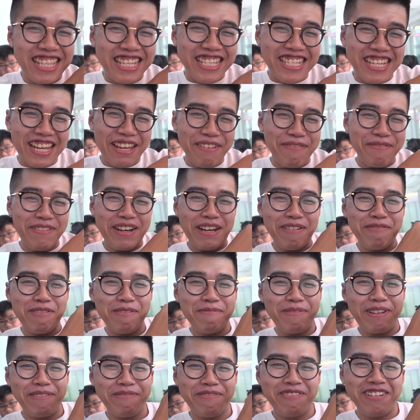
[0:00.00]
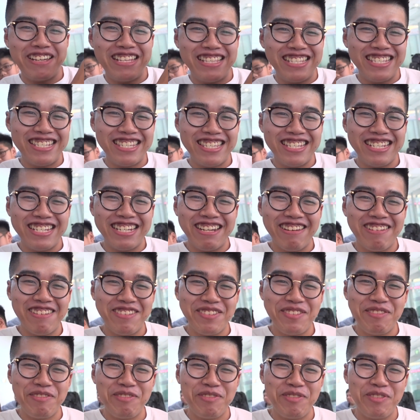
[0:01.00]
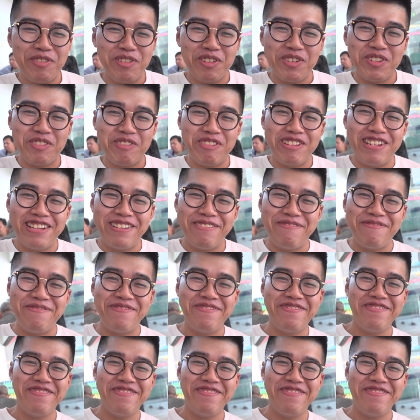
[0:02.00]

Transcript: designed by one of my friends. Shout outs to Joshua Ling.